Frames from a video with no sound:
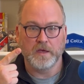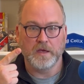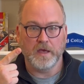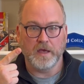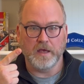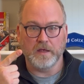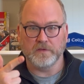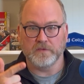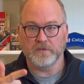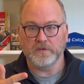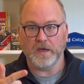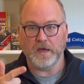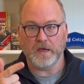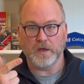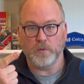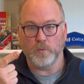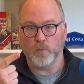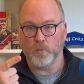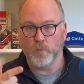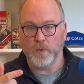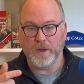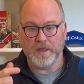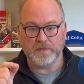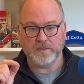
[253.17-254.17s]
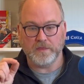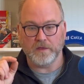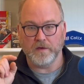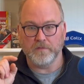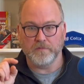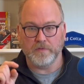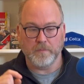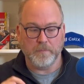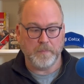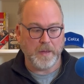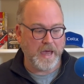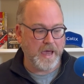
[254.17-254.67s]
And second, width
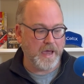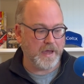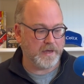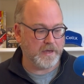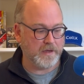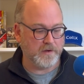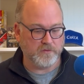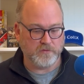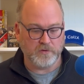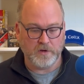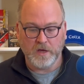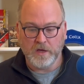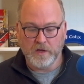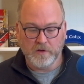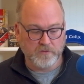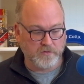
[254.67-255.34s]
of the package.